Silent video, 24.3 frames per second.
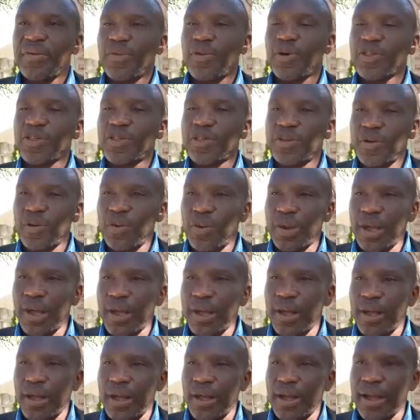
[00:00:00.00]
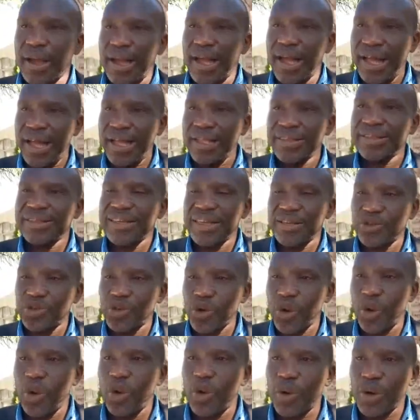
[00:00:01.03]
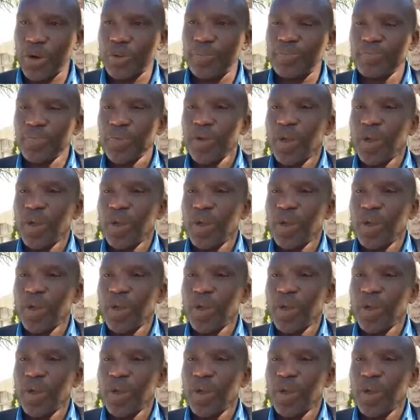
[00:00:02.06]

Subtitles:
those guns and so on,